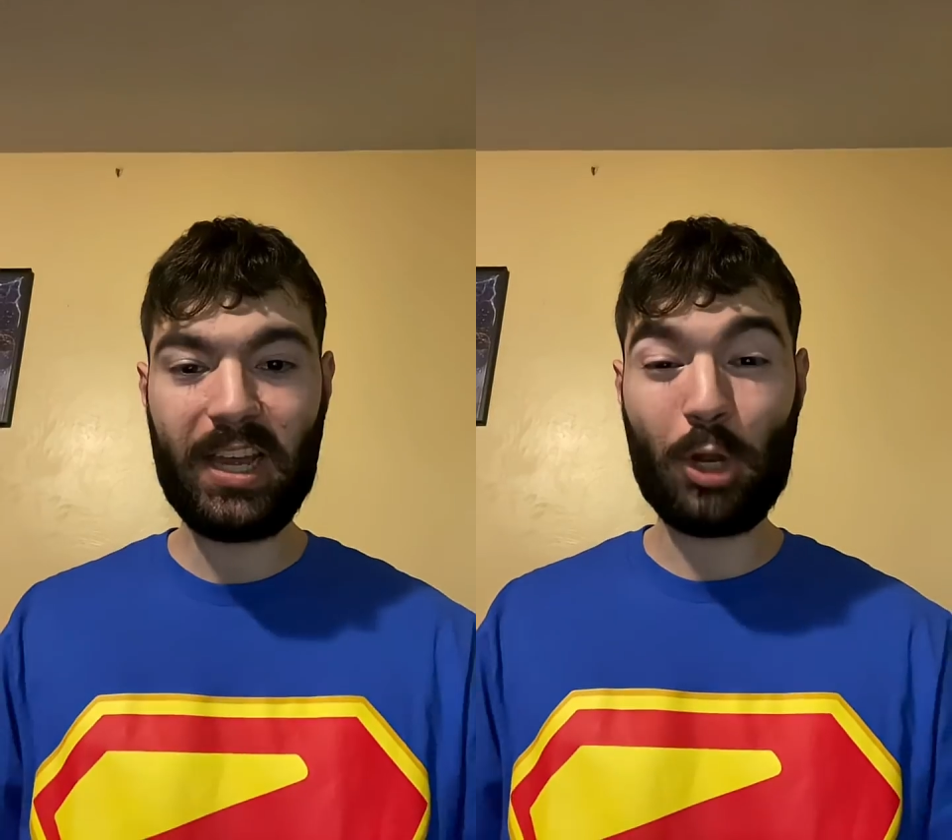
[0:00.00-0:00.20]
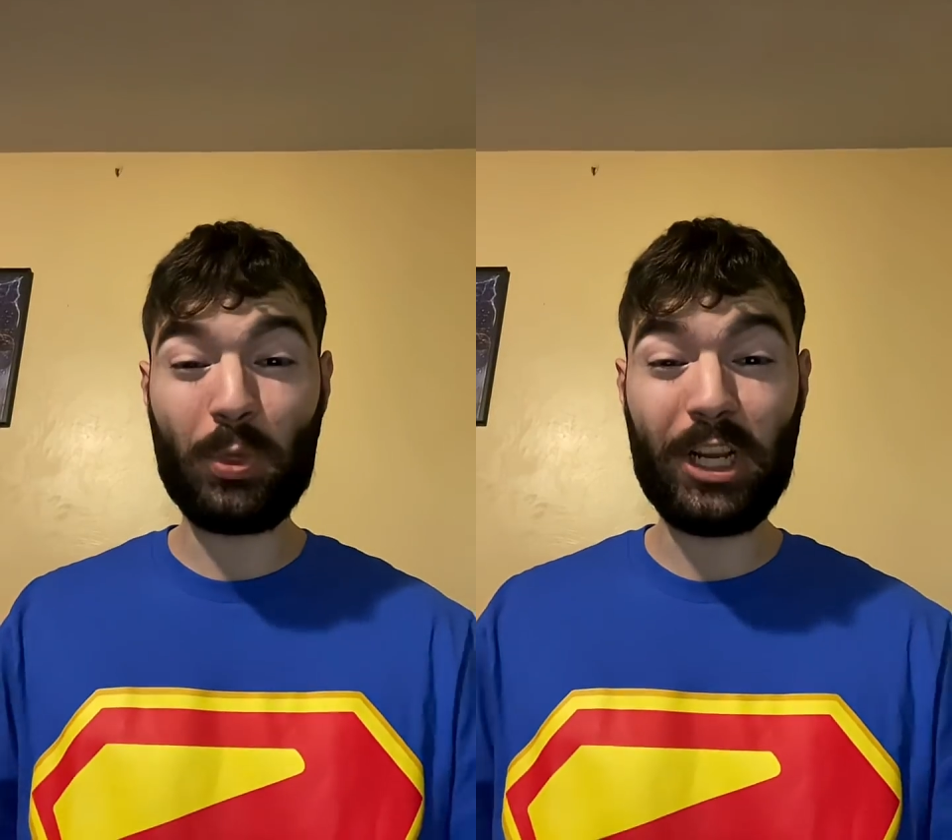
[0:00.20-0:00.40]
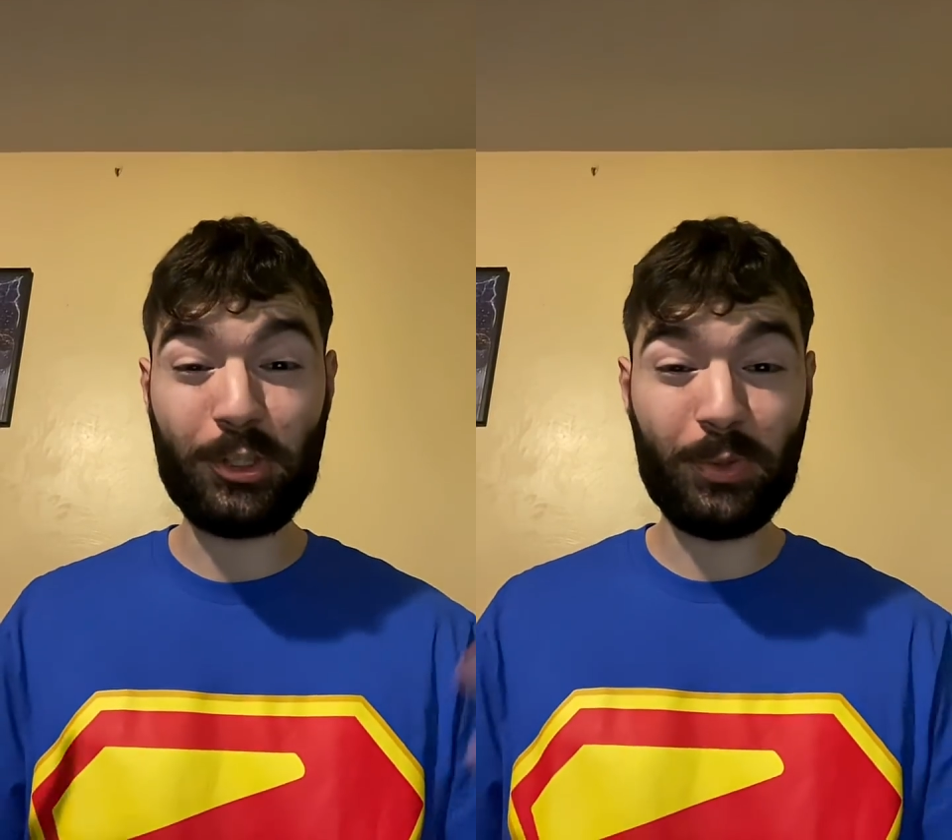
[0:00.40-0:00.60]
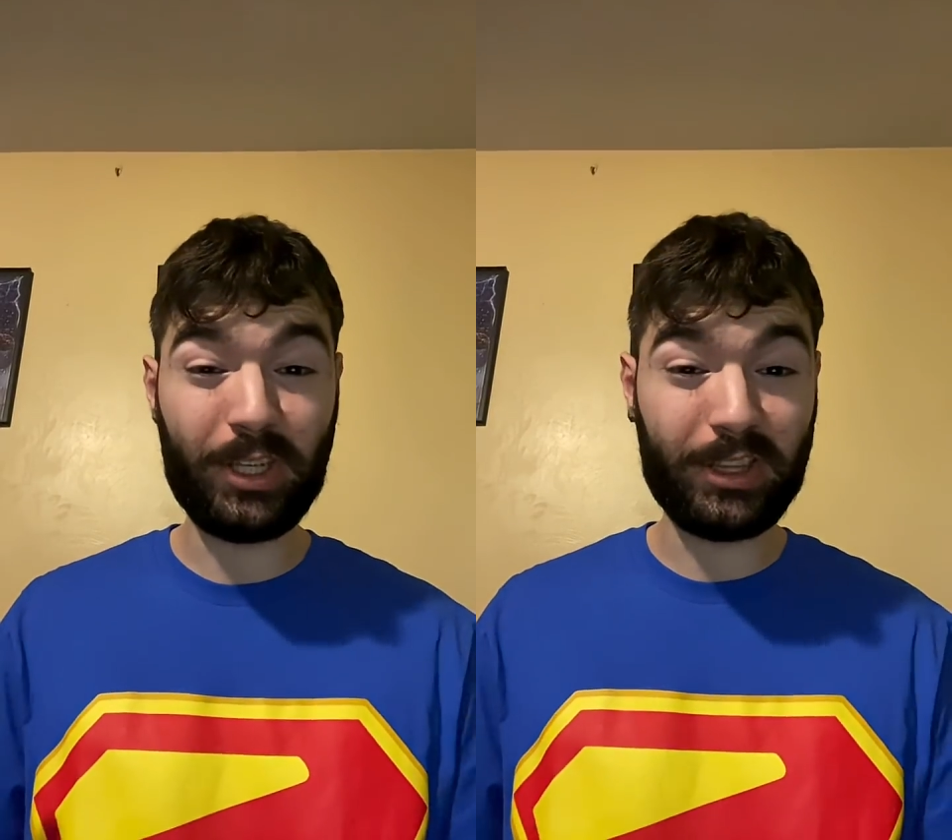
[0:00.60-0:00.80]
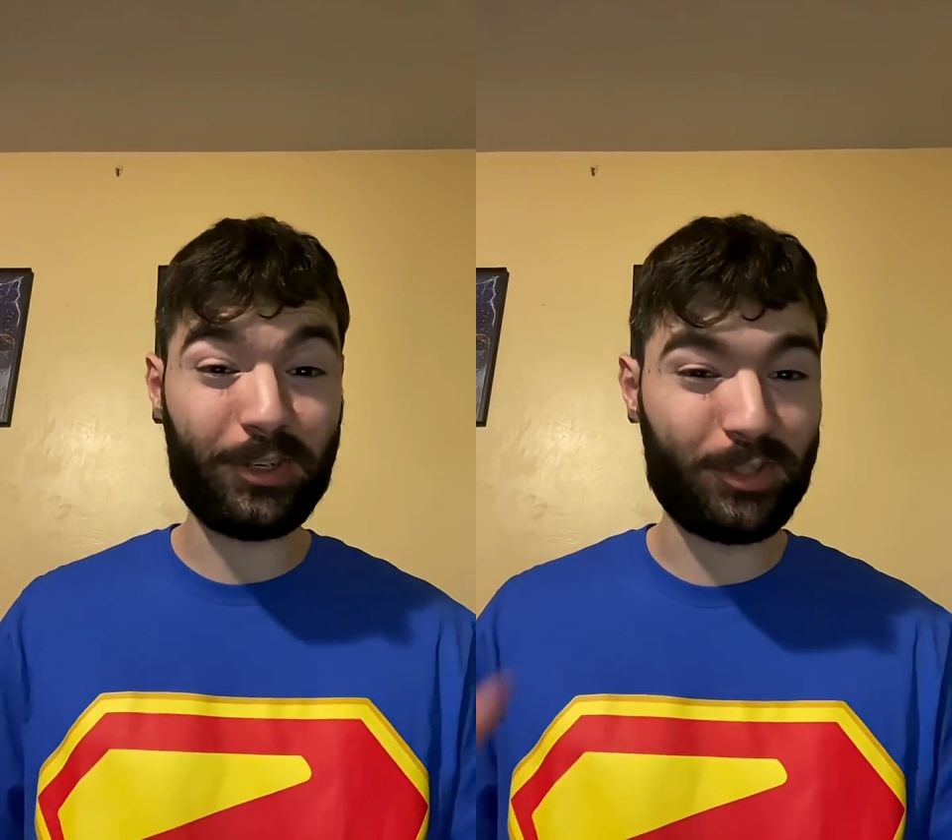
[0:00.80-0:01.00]
And while I do
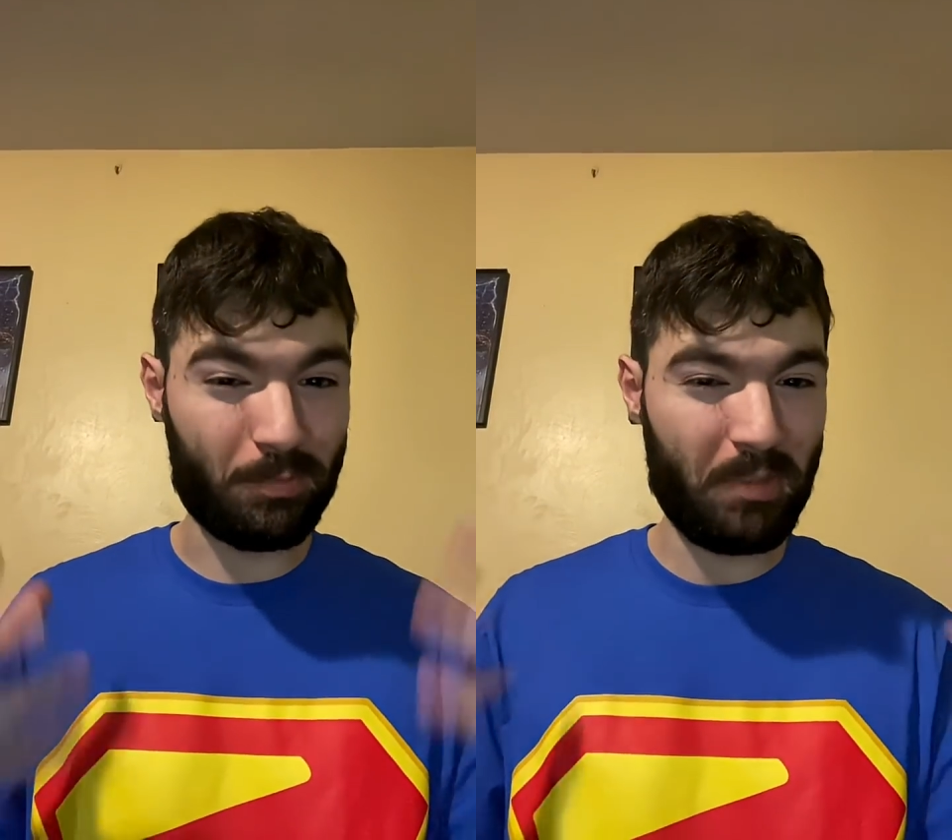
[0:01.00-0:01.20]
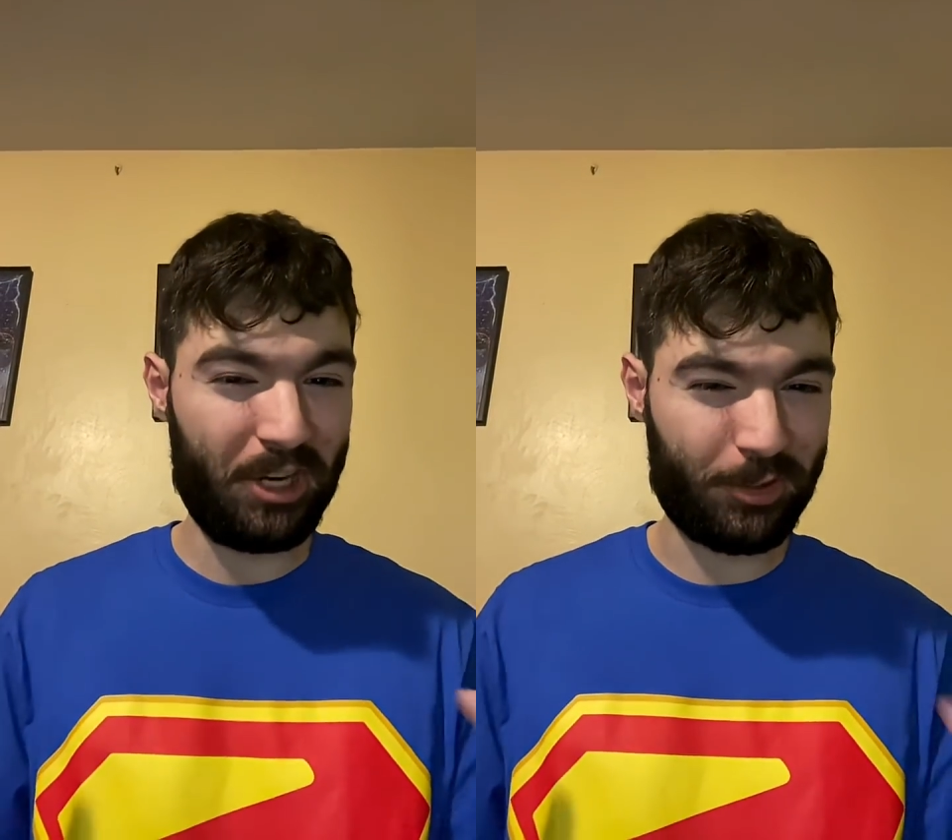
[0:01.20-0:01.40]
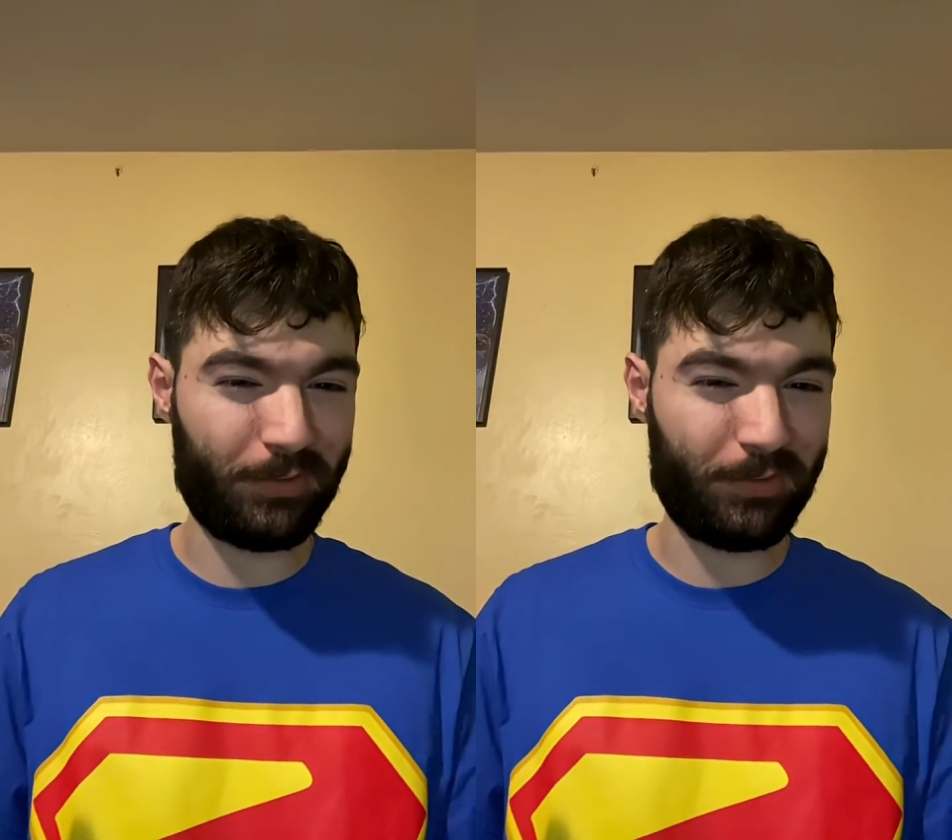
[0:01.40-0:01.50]
think there's some major